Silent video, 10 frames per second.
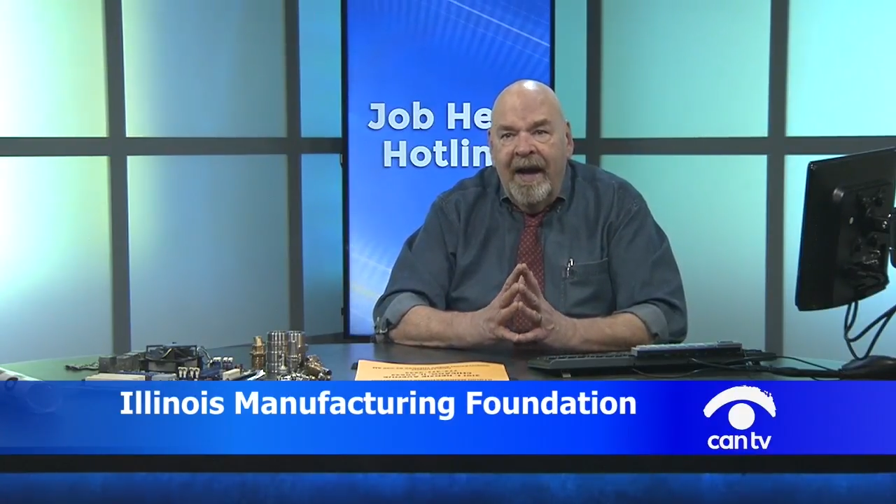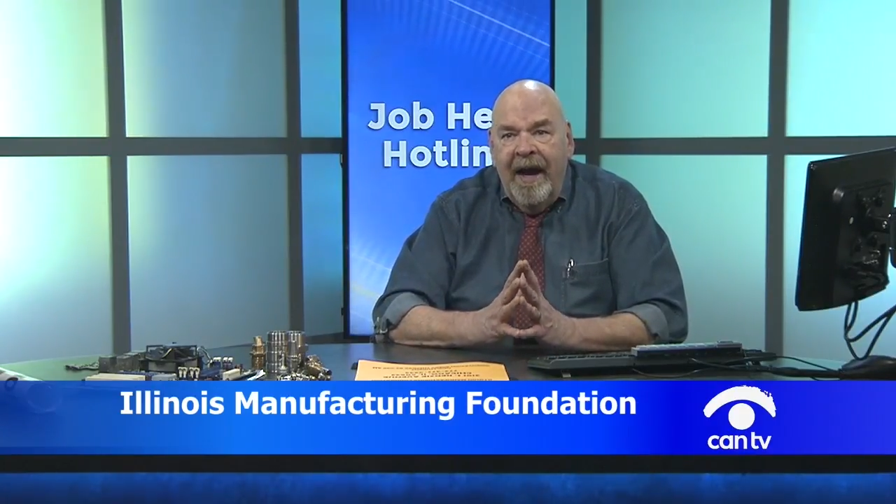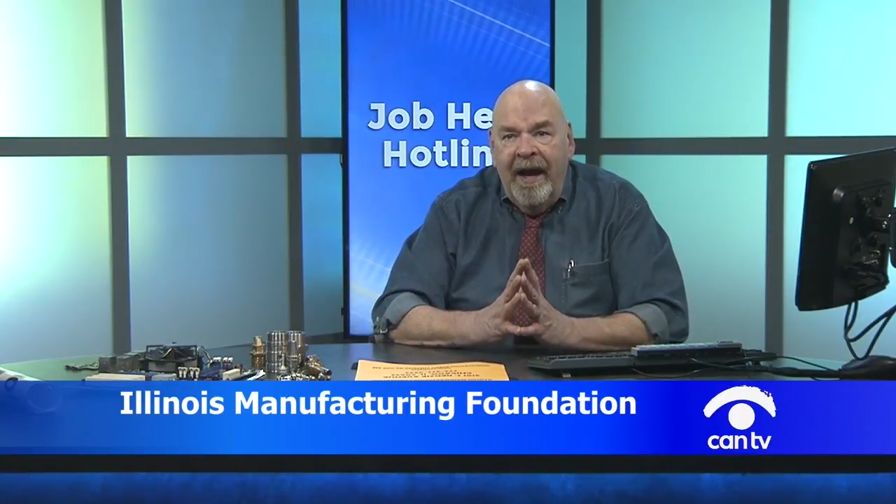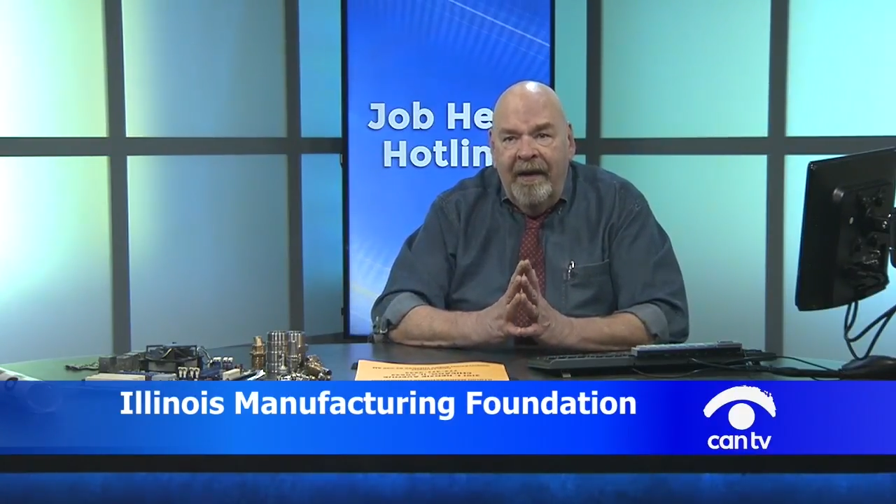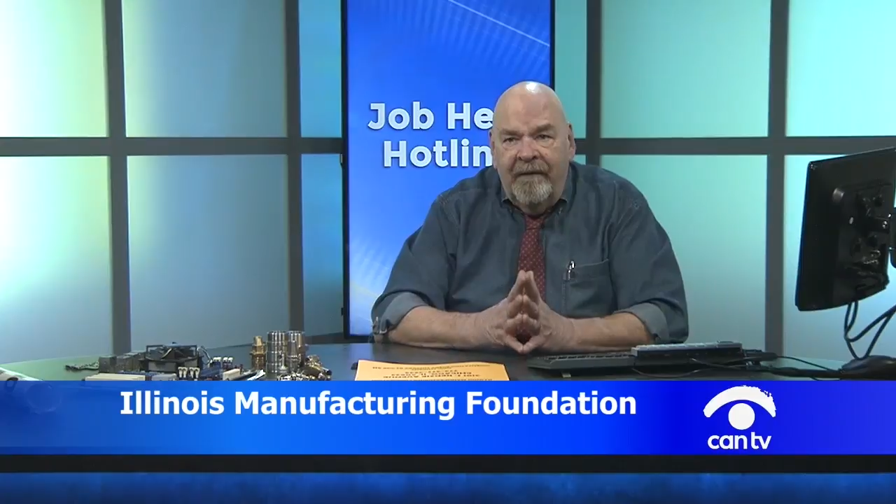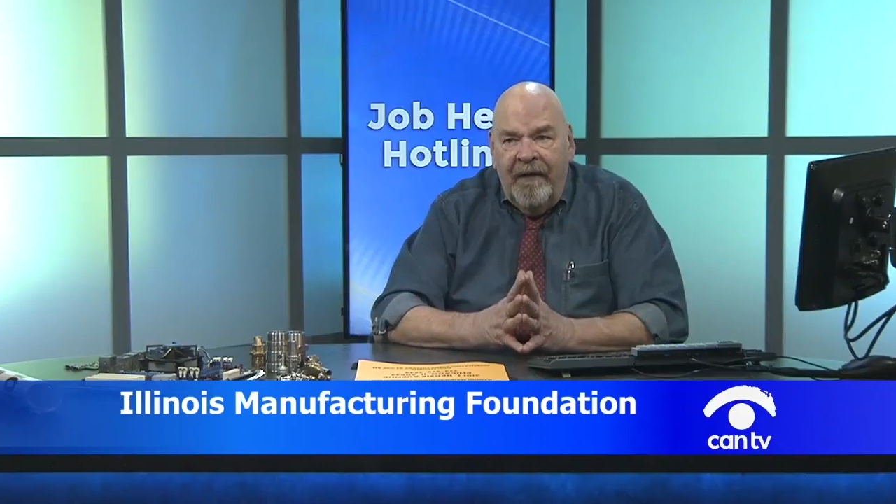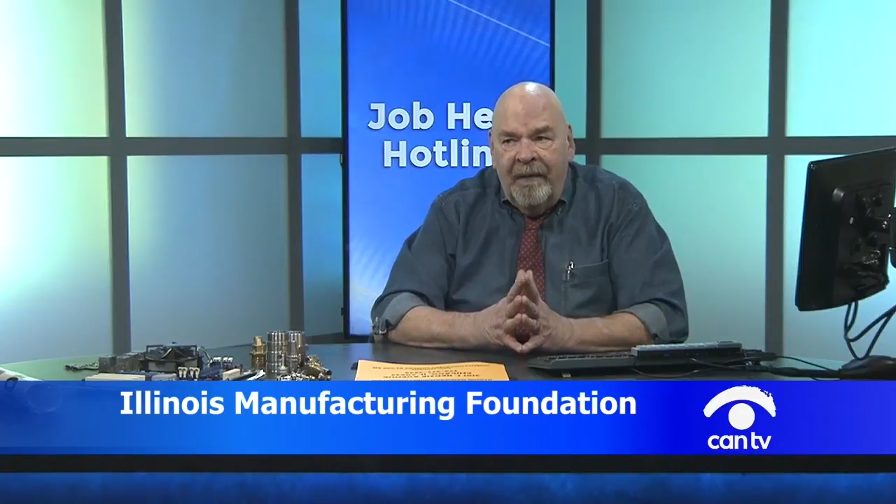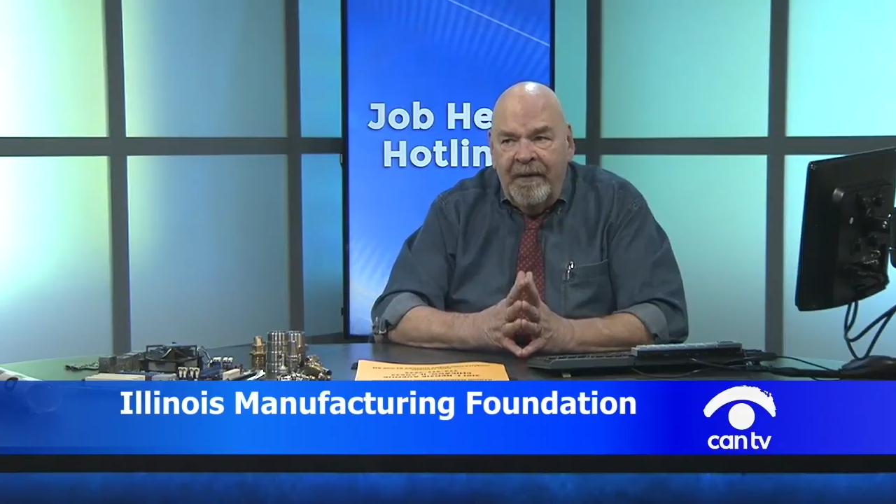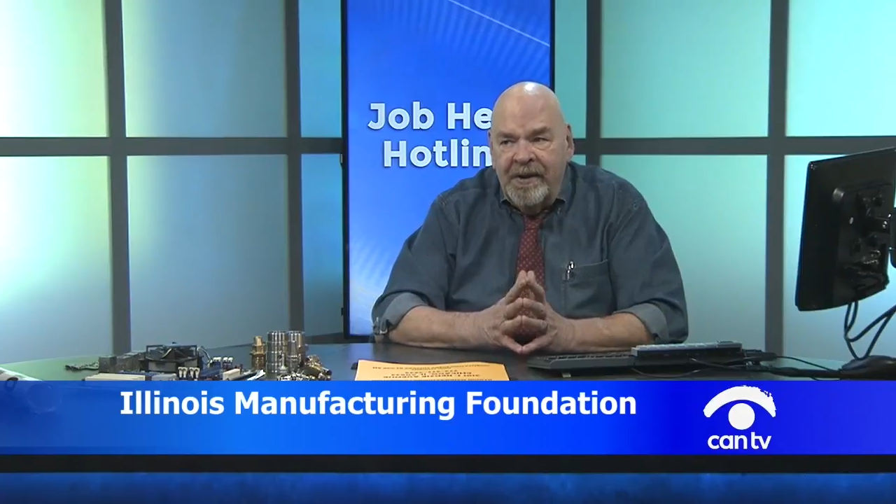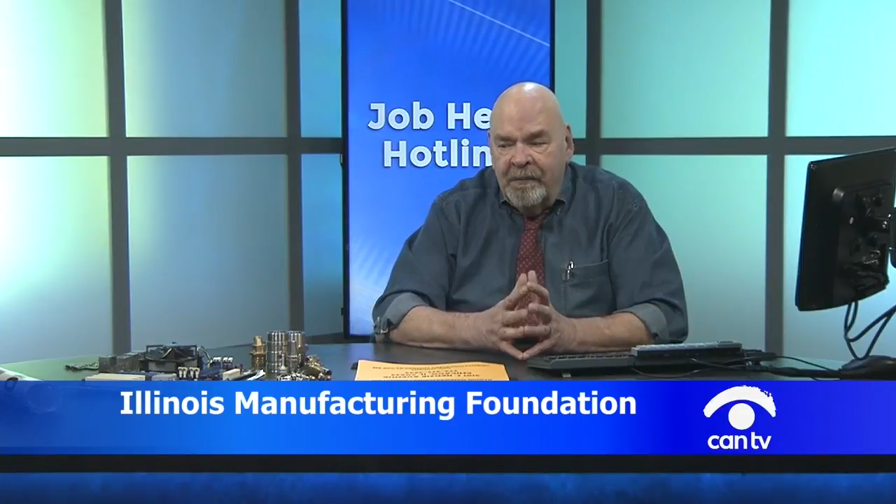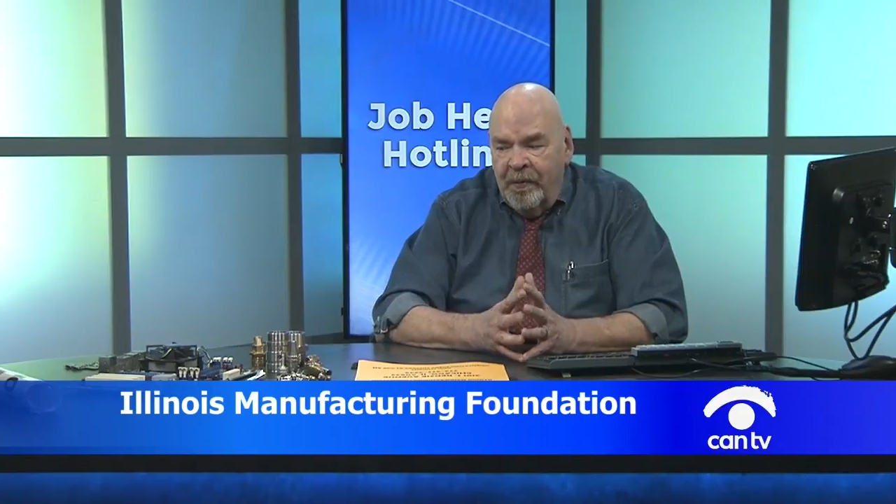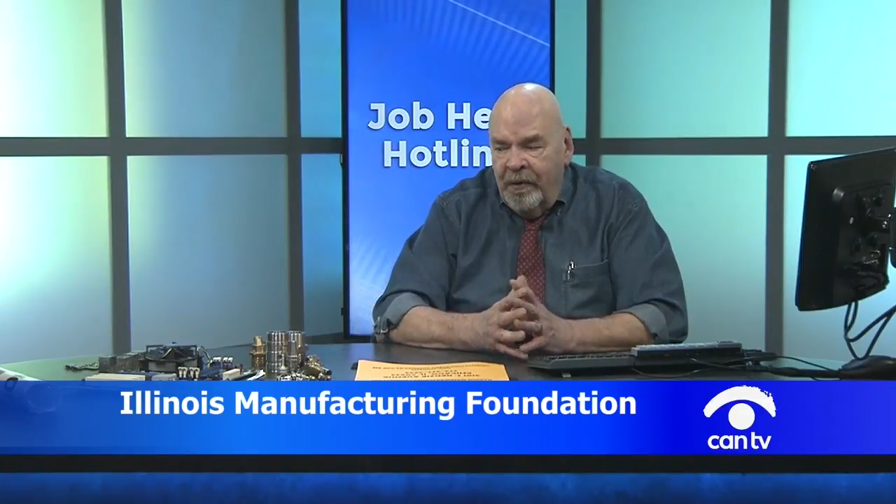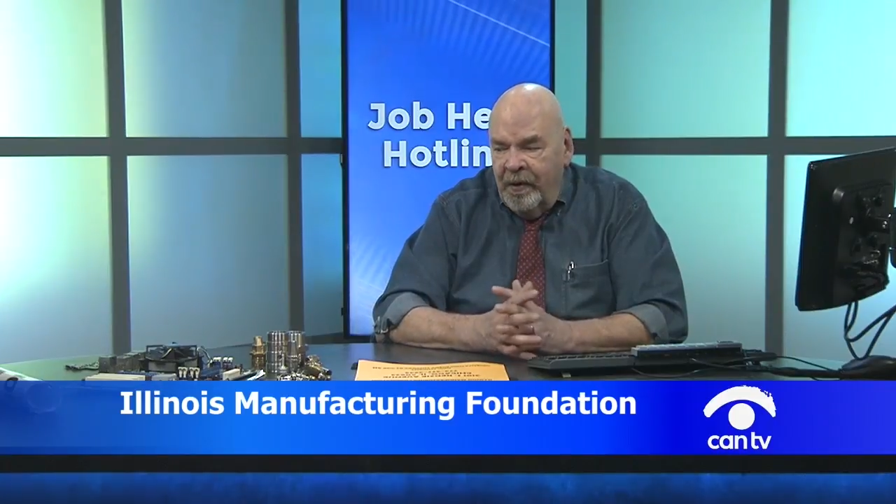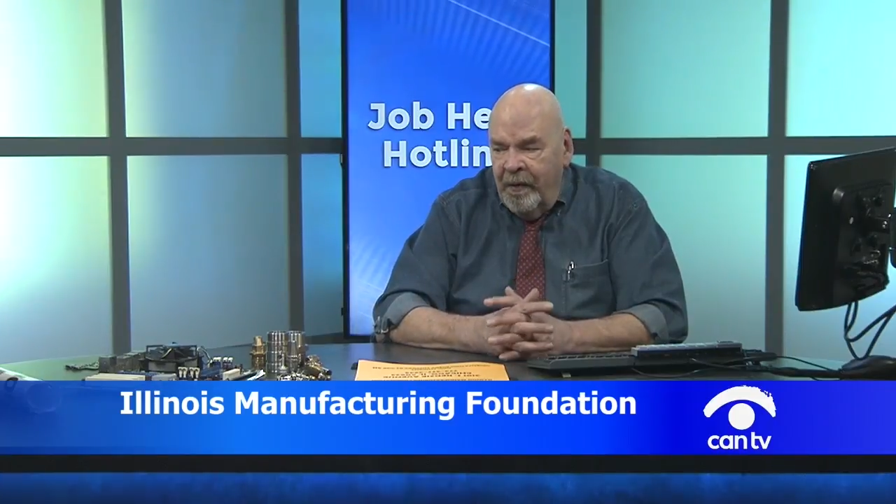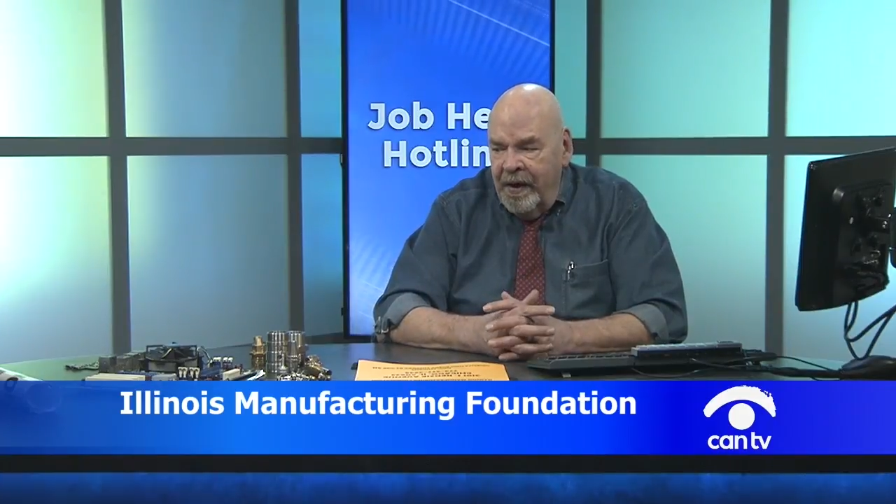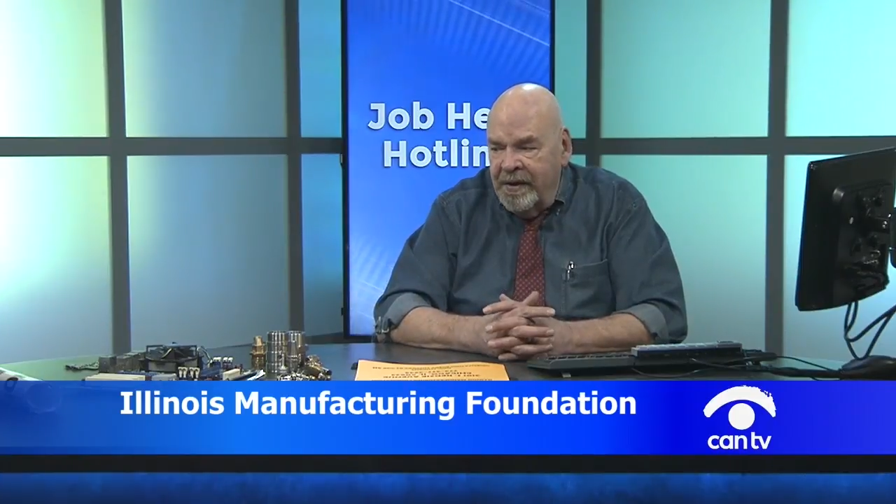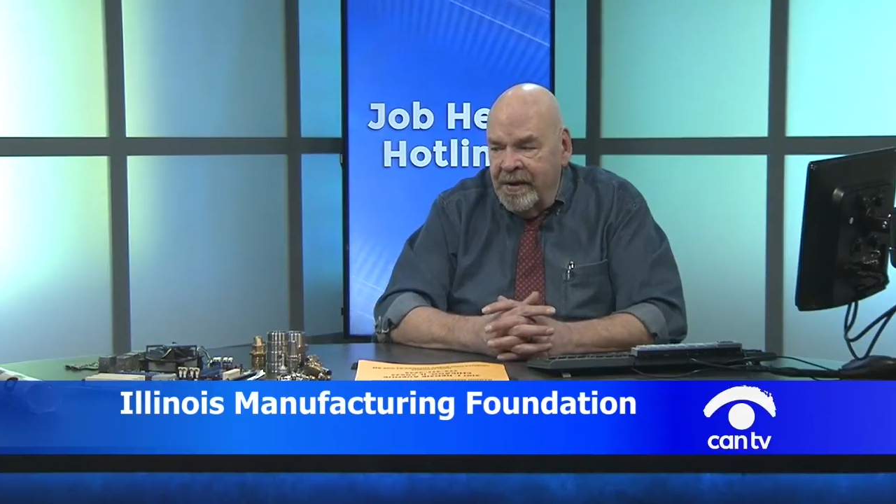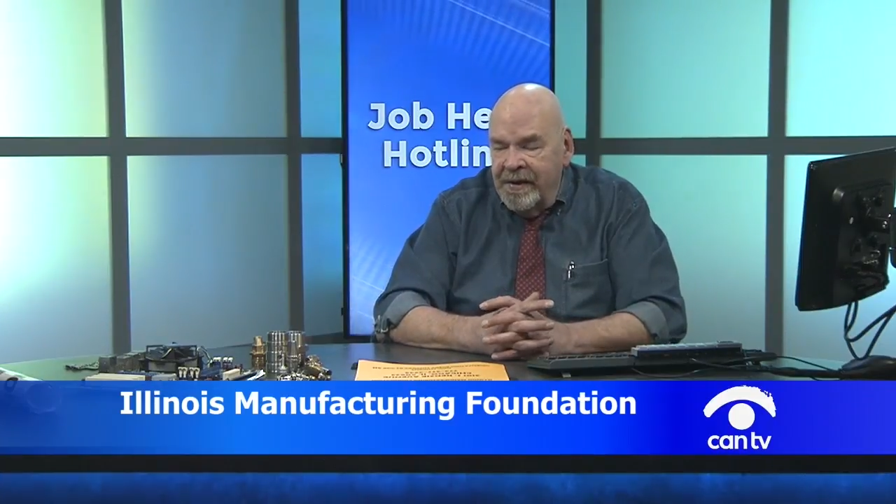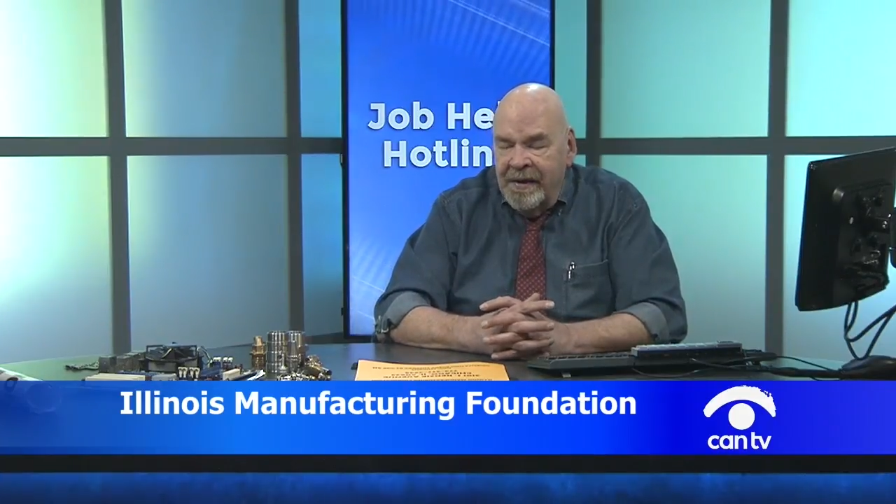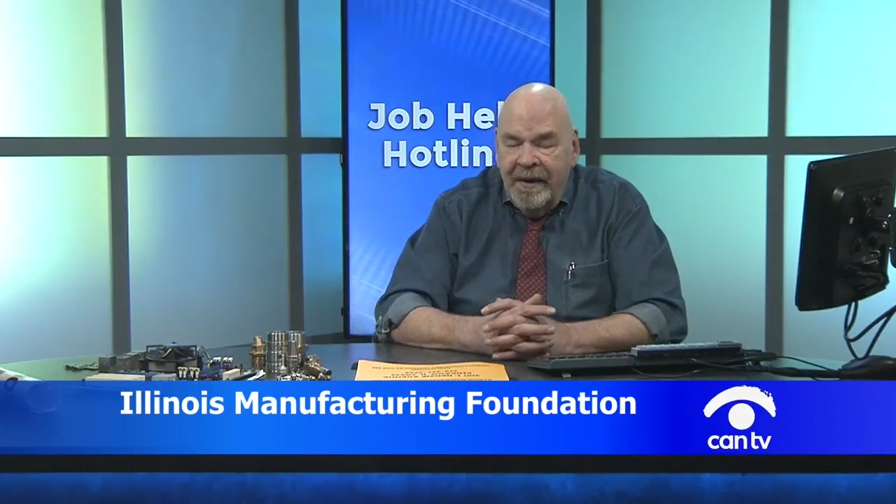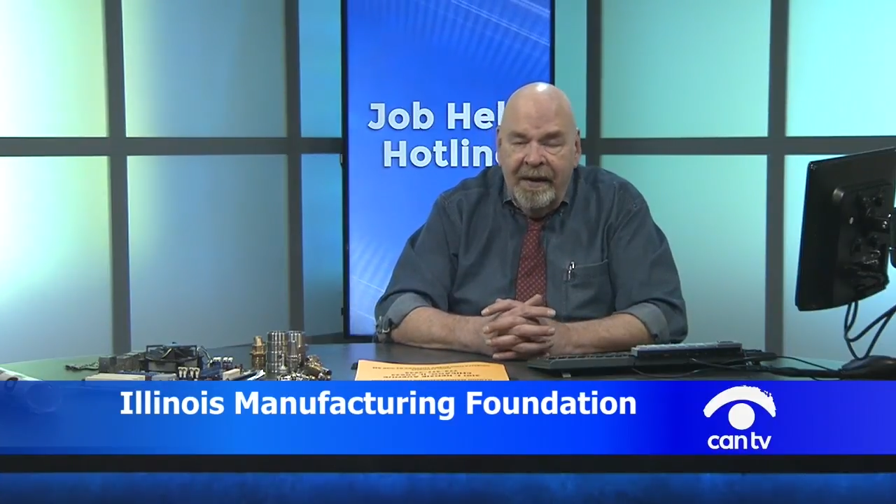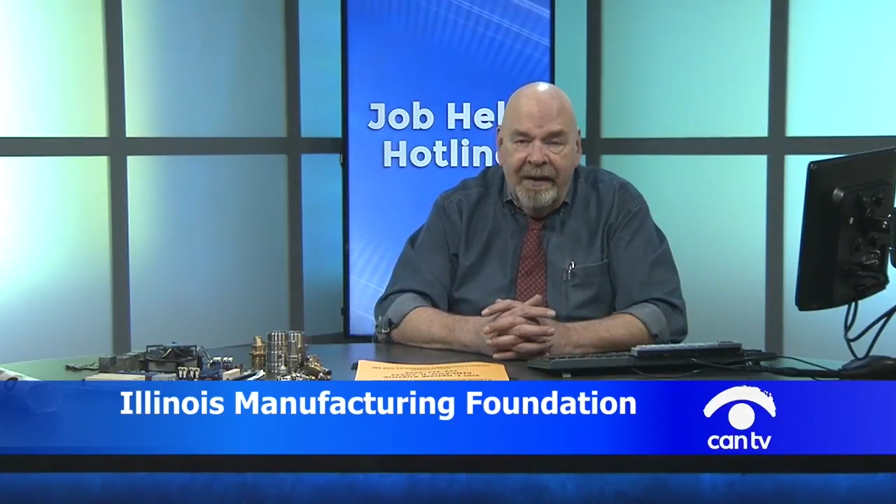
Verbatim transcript: and family supporting wages,